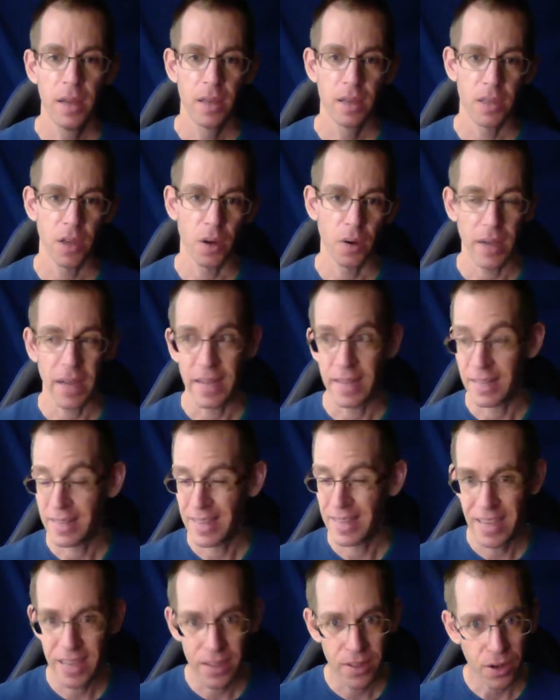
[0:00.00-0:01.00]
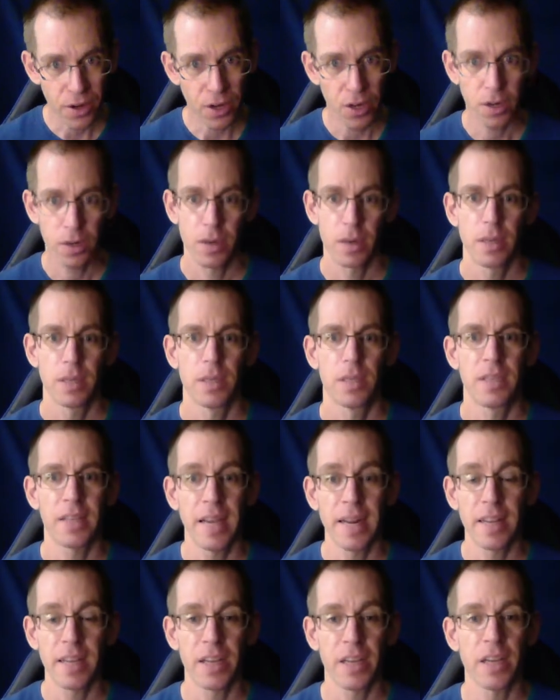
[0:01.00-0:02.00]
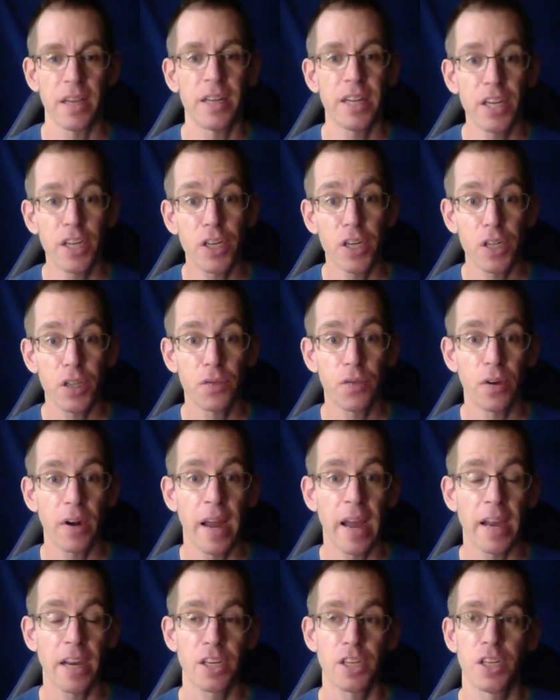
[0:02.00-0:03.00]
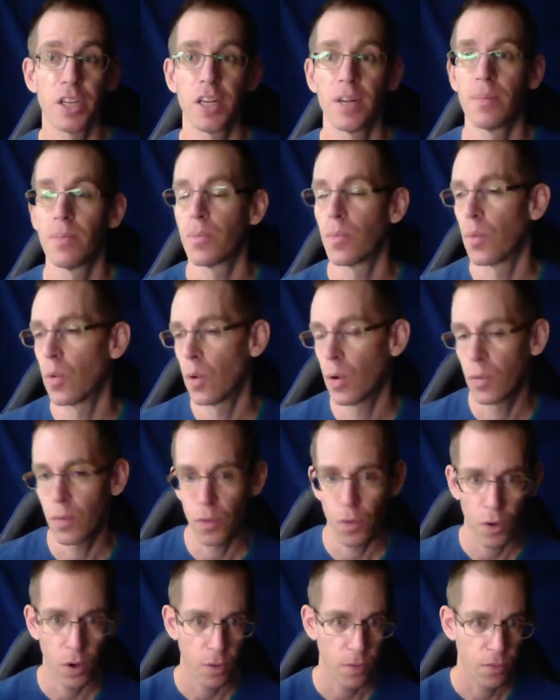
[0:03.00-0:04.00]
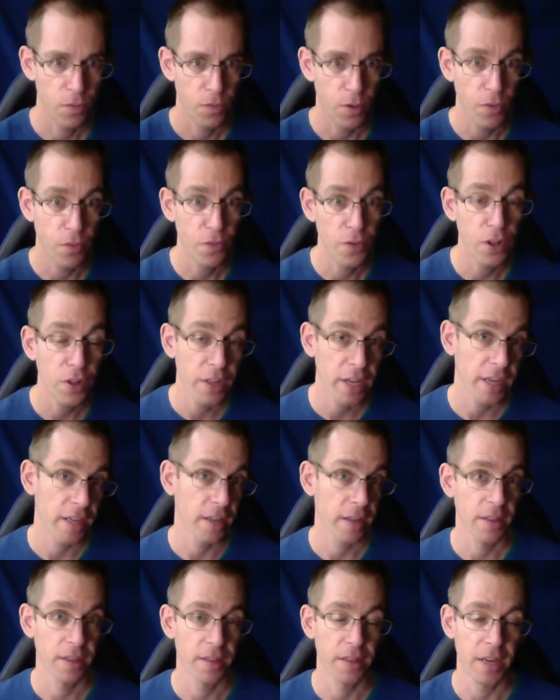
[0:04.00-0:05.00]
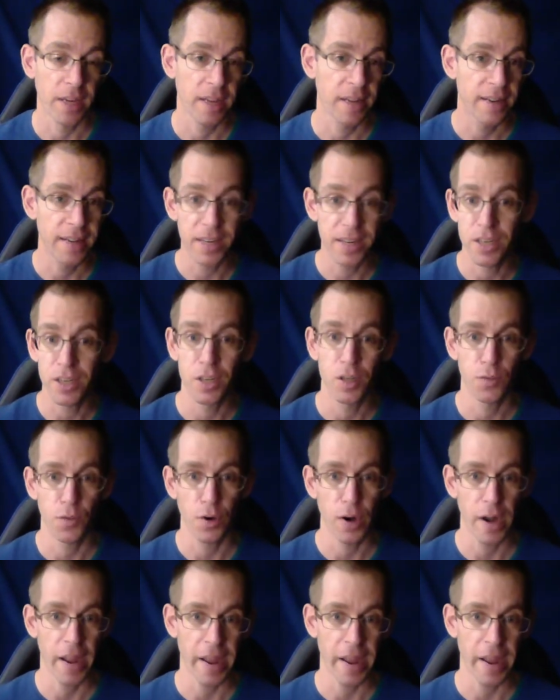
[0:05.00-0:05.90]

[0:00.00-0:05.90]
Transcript: So it's either setting conditions for action or for fulfilling the conditions for